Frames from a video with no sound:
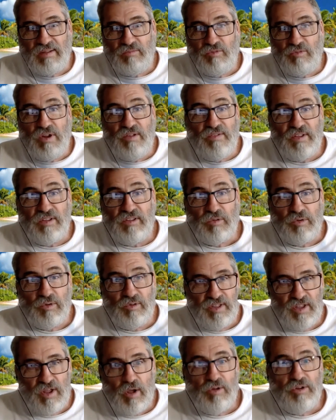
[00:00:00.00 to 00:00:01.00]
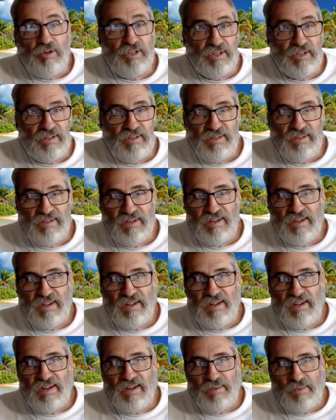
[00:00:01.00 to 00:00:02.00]
rivers or the ocean,
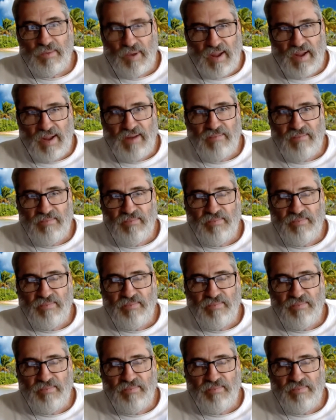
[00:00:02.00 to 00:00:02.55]
right?